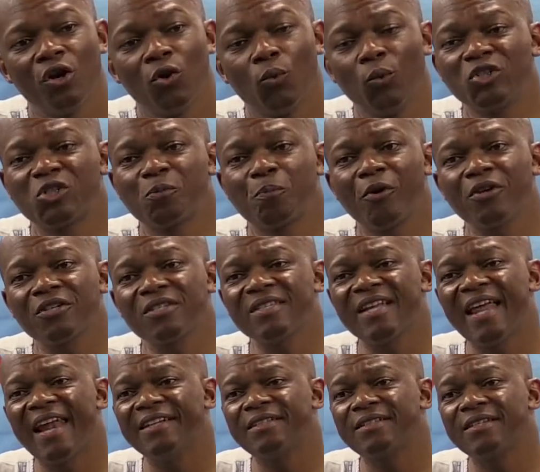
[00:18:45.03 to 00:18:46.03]
Which
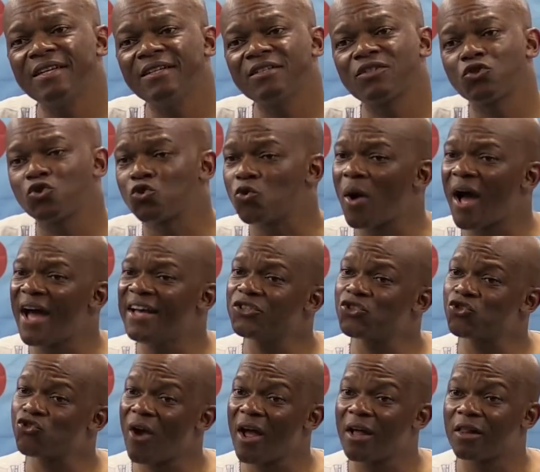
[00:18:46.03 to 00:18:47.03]
personalities do I
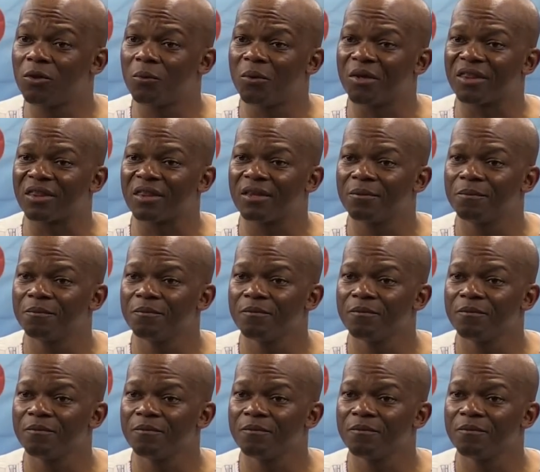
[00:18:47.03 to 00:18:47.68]
struggle with?